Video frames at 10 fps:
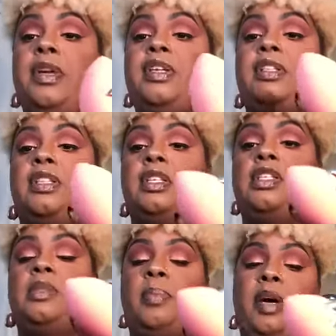this
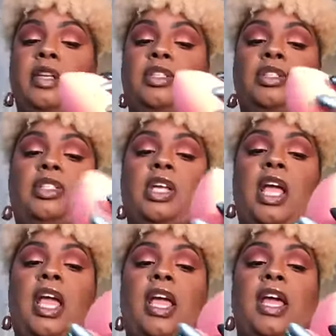sponge
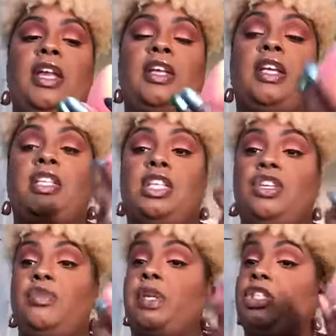and
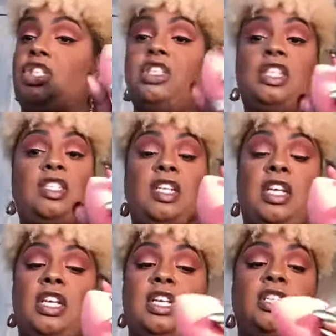continue it just as it
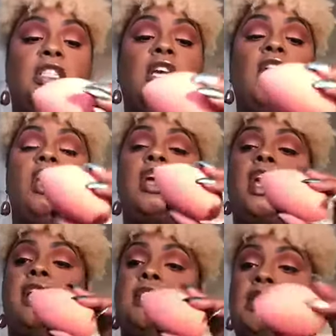is
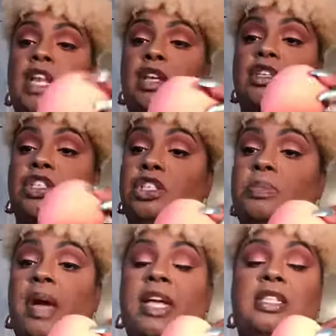and sell it just
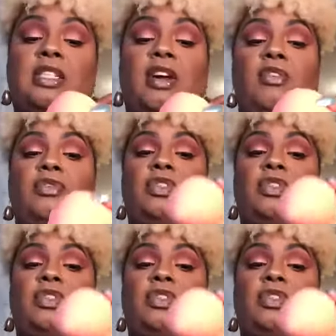by itself.